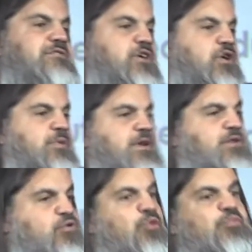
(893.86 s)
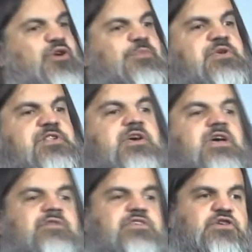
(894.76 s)
development. Their old purpose
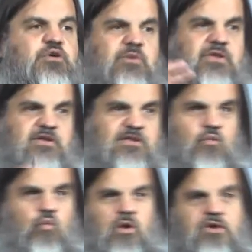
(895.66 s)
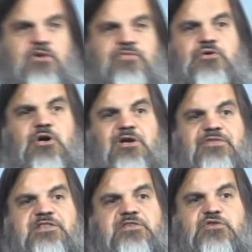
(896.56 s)
of accumulating the wonderful
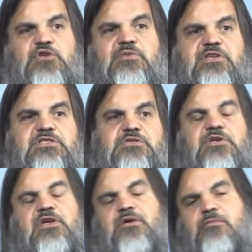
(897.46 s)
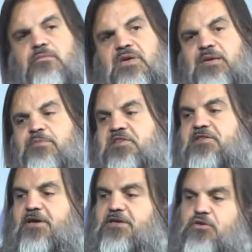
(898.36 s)
artifacts of human history may be
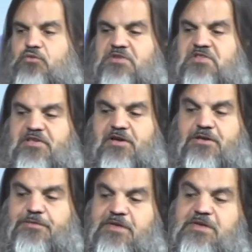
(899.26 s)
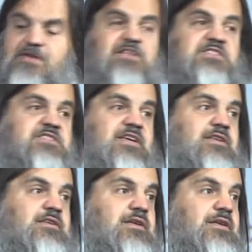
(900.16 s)
sliding to one side.
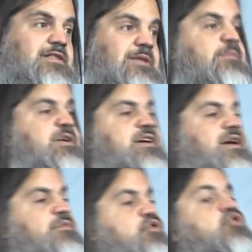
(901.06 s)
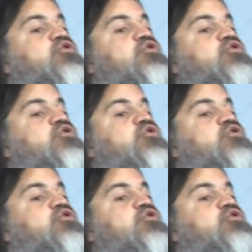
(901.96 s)
Instead, They become your